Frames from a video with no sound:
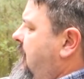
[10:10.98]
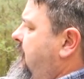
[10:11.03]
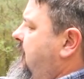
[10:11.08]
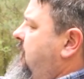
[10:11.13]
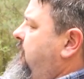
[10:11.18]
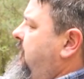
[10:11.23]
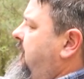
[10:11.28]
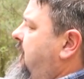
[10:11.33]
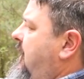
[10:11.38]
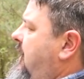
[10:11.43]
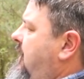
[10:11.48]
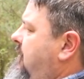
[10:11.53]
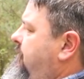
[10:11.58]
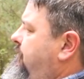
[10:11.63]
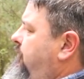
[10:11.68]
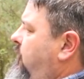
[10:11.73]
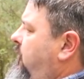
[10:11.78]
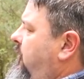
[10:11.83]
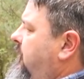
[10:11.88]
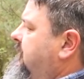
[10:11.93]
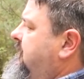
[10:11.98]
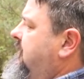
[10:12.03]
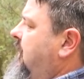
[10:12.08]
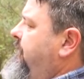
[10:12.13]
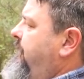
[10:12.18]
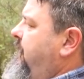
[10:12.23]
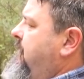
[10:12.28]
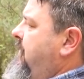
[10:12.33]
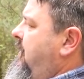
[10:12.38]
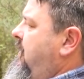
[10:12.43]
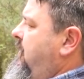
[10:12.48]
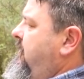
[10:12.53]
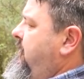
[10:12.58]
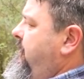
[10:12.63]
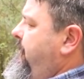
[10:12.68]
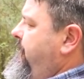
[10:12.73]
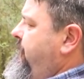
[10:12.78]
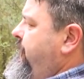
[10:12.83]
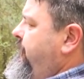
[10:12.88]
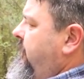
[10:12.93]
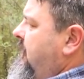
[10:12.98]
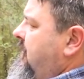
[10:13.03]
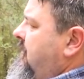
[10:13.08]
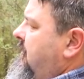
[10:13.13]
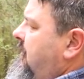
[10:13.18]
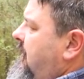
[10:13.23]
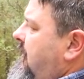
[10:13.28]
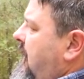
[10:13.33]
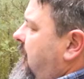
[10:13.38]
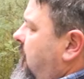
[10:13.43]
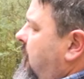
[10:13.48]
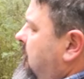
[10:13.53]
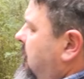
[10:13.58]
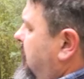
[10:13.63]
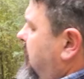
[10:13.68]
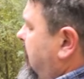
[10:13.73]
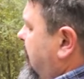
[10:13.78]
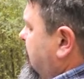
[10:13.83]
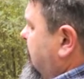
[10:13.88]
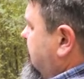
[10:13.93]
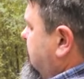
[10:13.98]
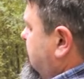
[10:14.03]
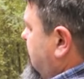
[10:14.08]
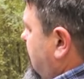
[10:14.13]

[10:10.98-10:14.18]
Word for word: and there we go, put it on selfie mode, and you can